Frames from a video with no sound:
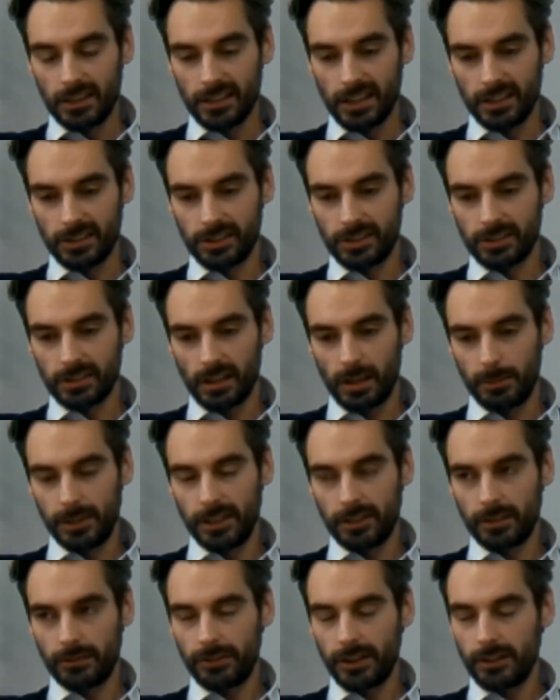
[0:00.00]
And I mean,
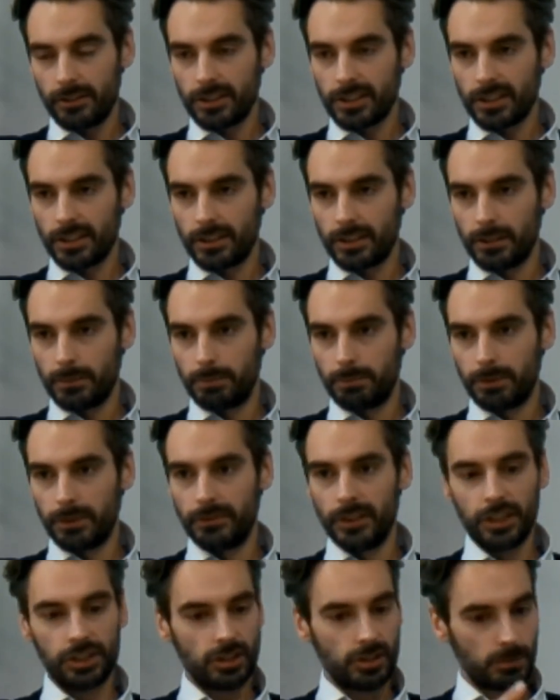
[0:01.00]
there are various other
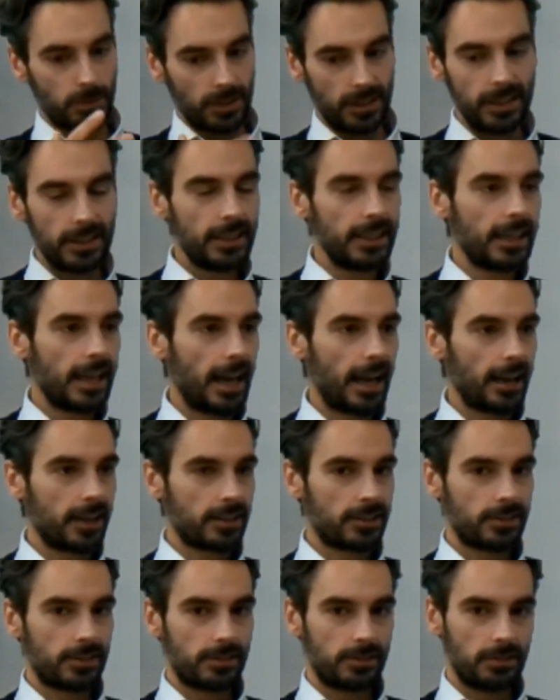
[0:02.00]
provisions within the
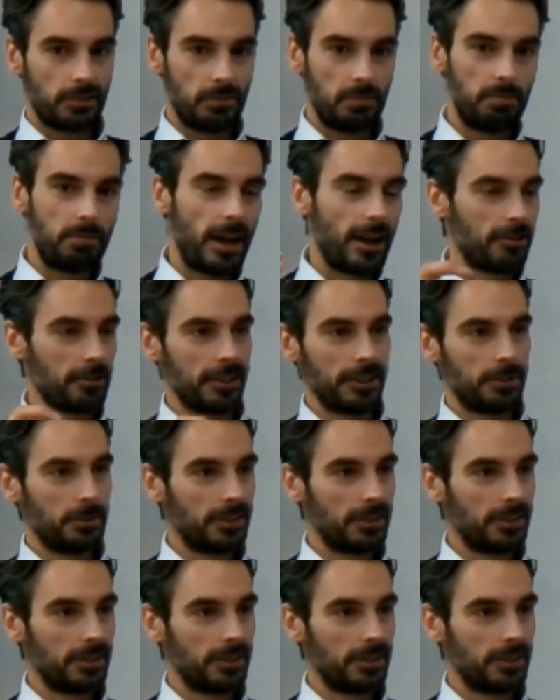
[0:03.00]
Act, so buried